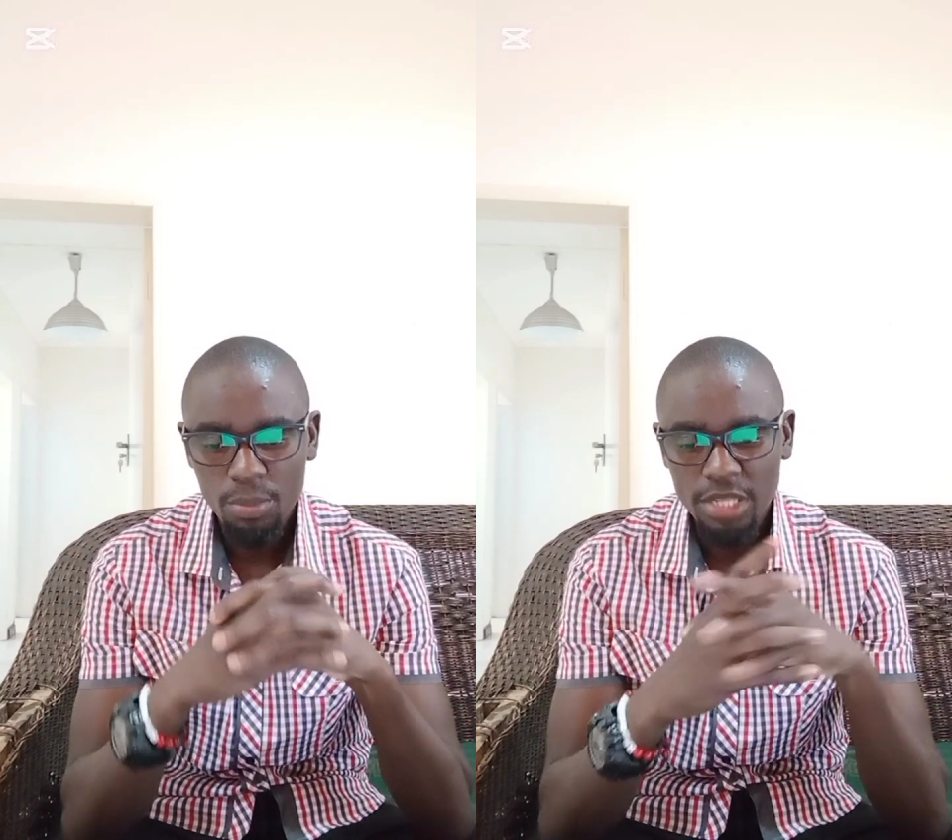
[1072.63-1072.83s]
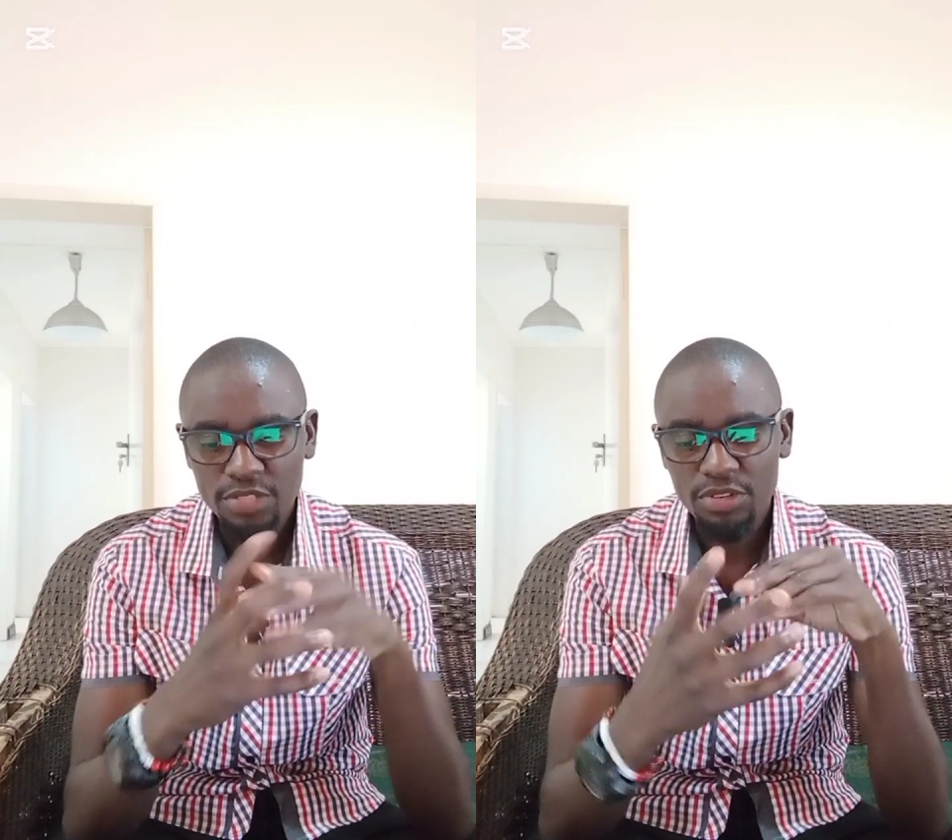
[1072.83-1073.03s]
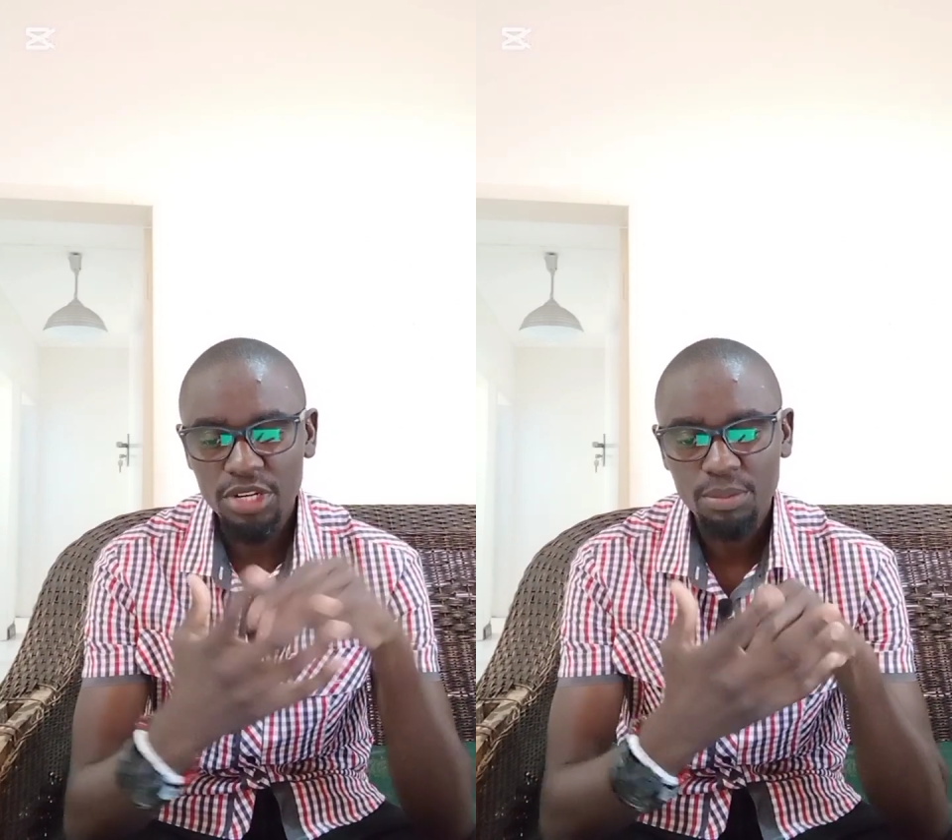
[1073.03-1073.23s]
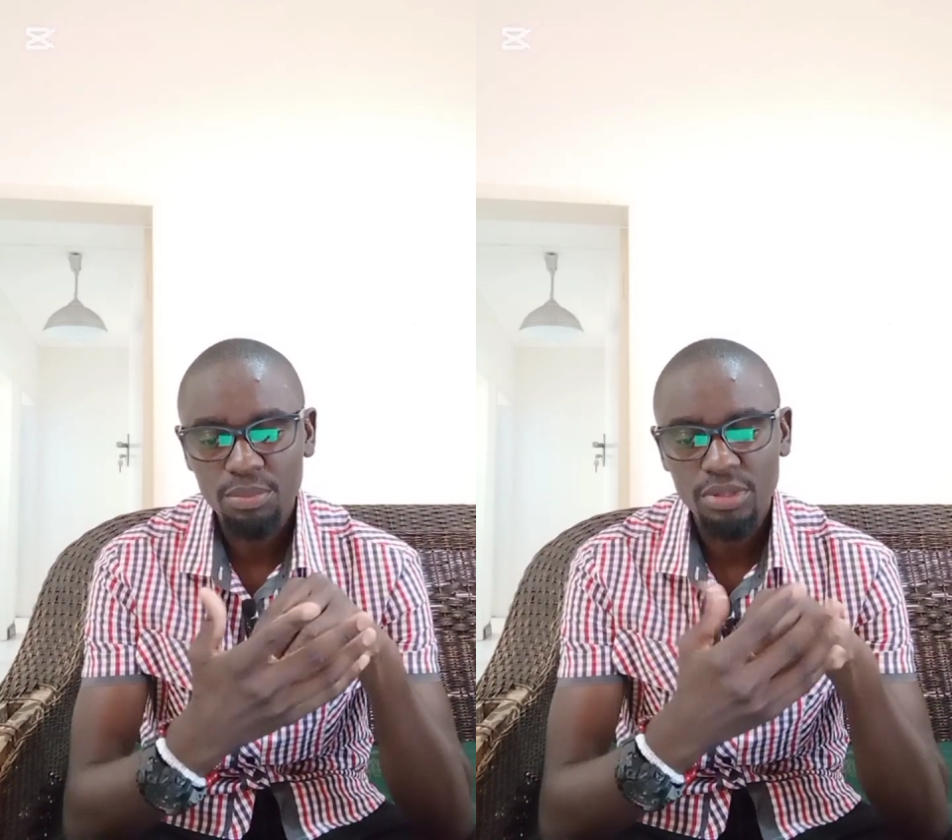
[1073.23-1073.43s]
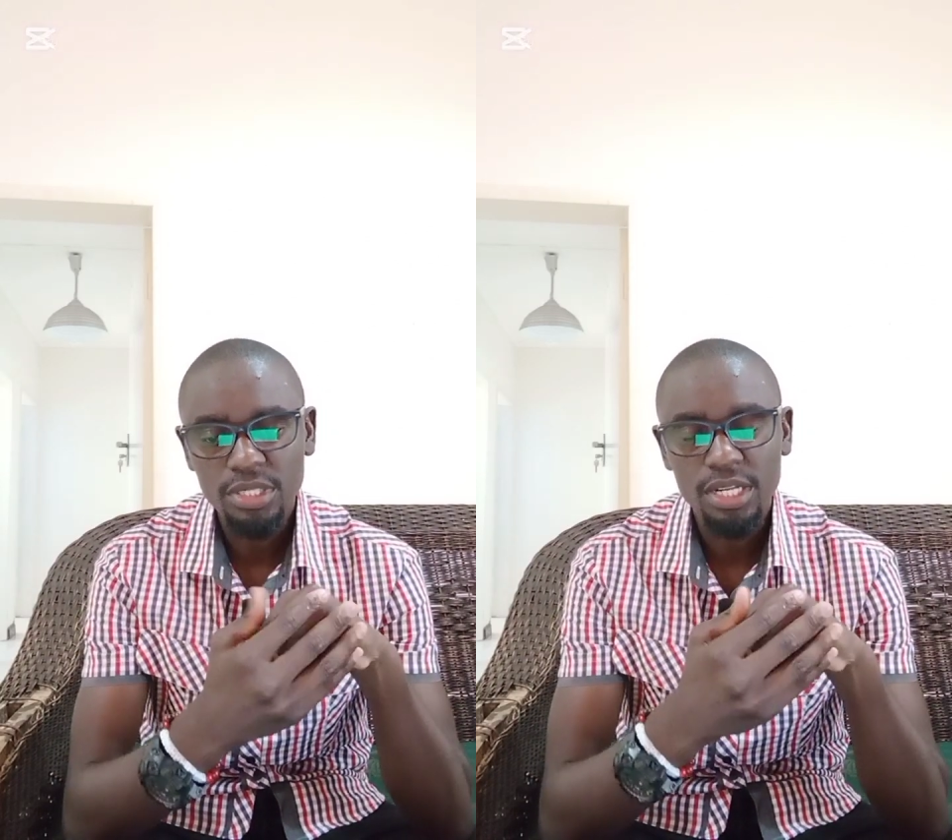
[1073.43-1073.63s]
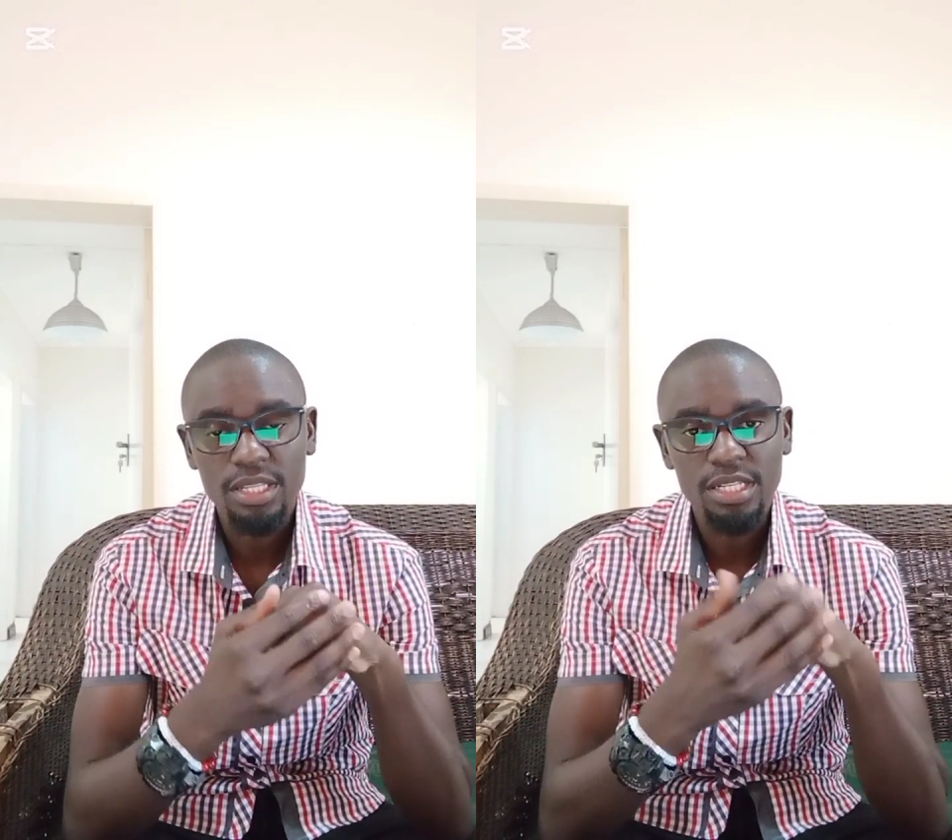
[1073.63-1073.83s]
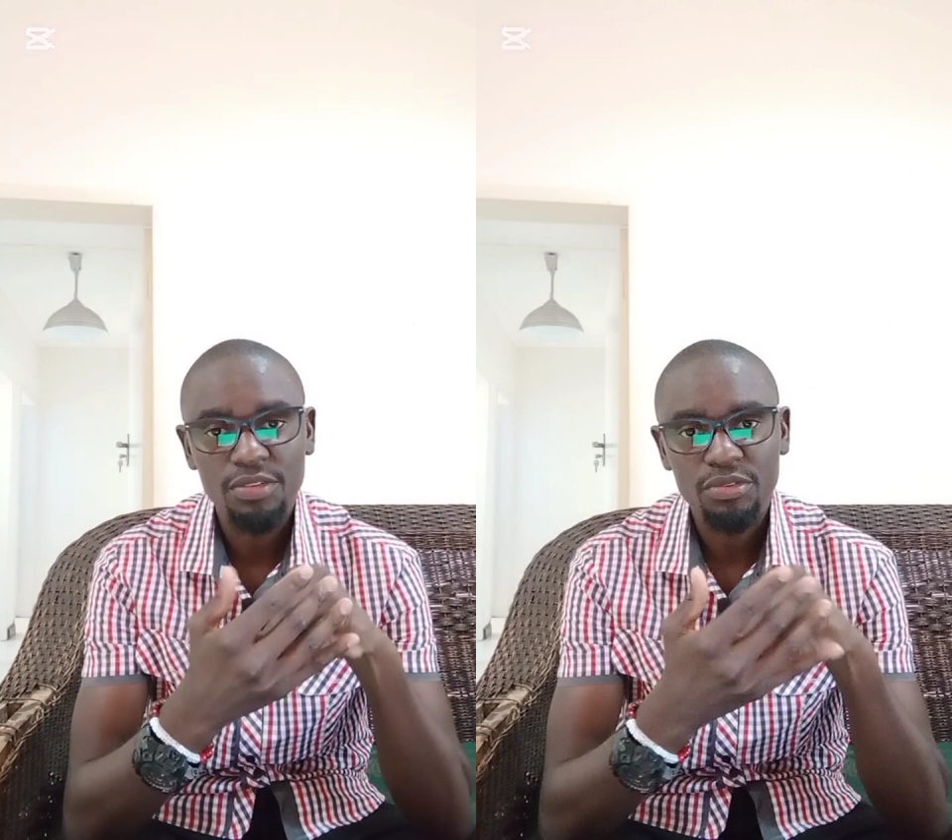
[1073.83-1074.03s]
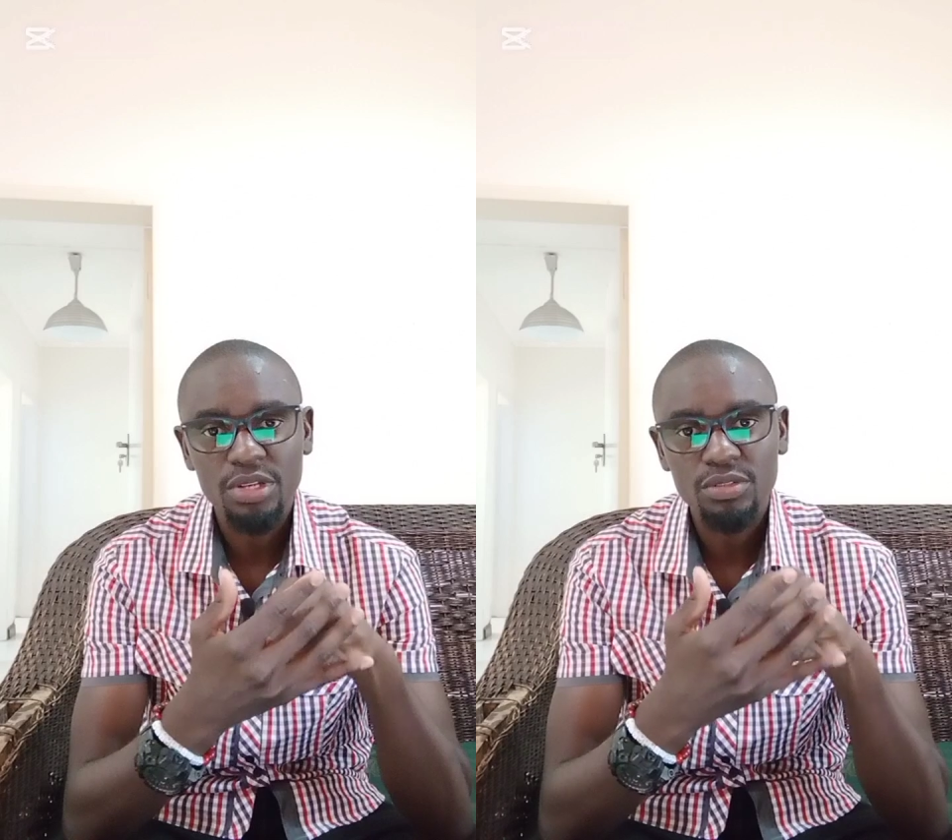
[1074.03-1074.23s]
But it's very important that
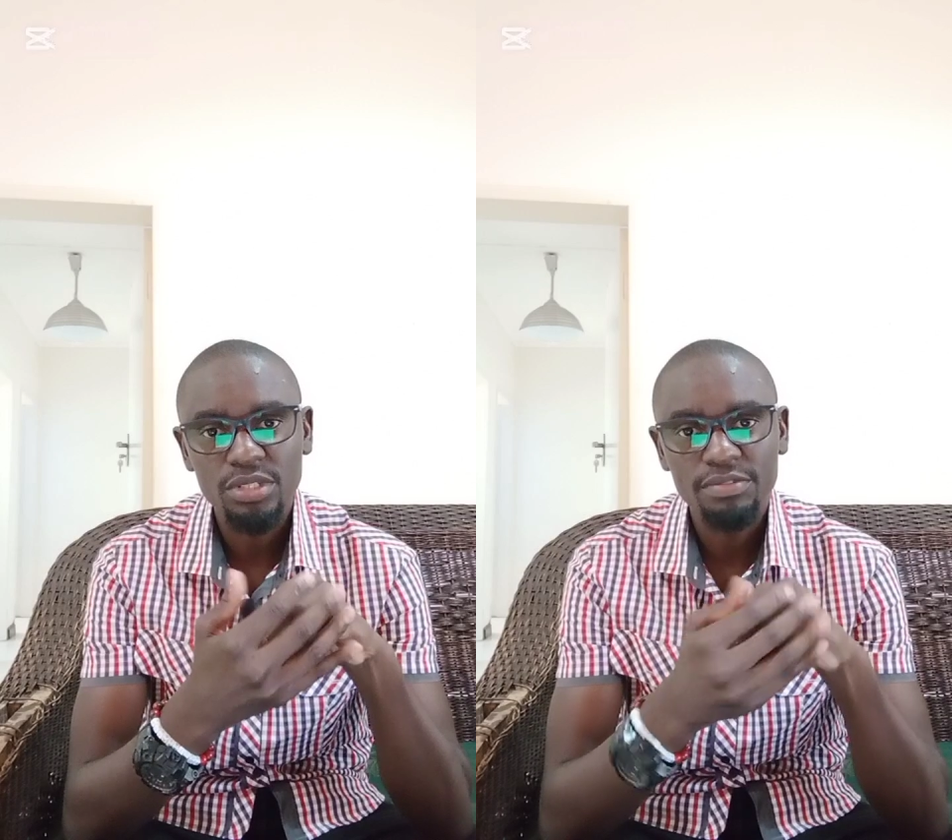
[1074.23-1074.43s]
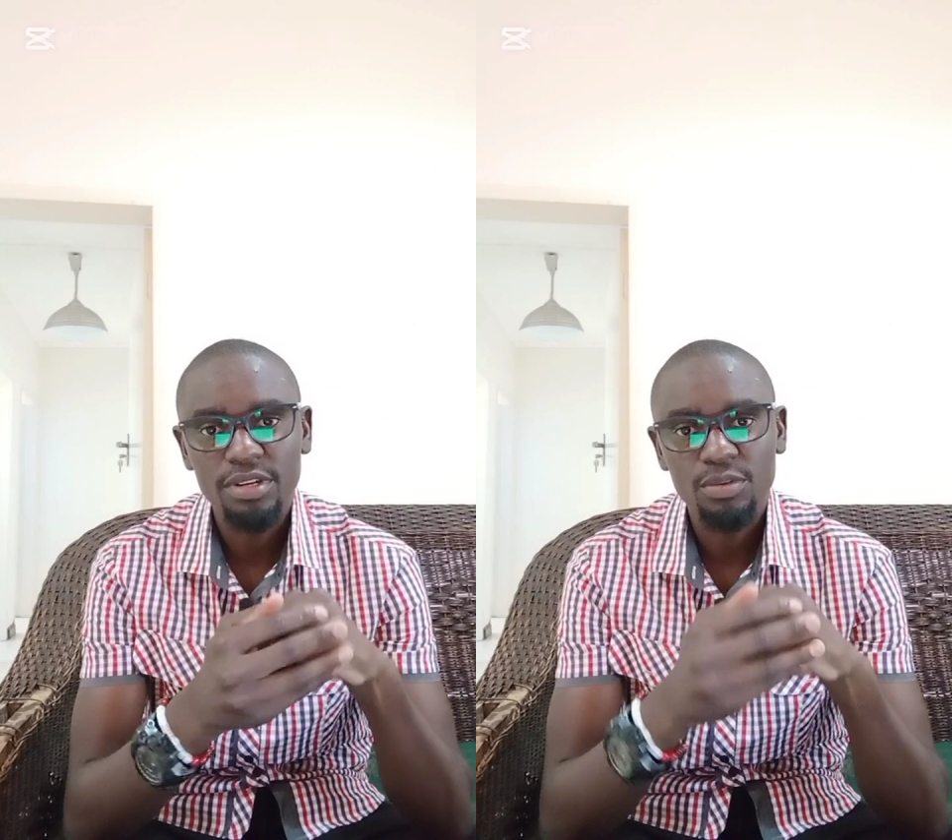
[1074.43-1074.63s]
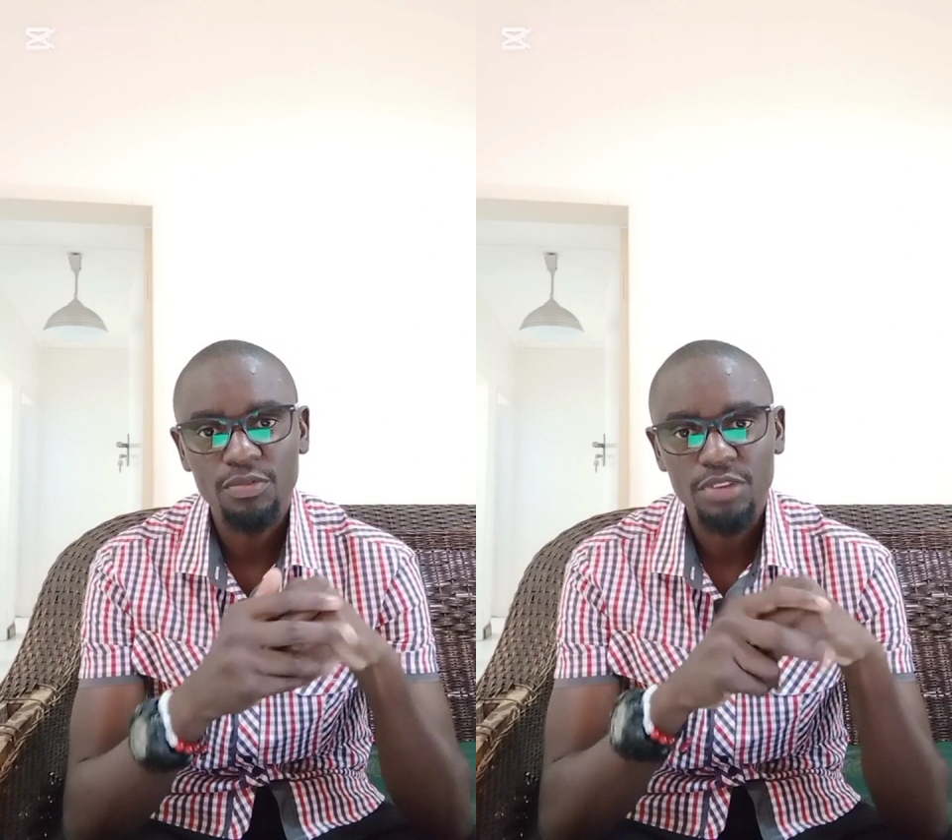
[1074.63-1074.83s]
if you want to develop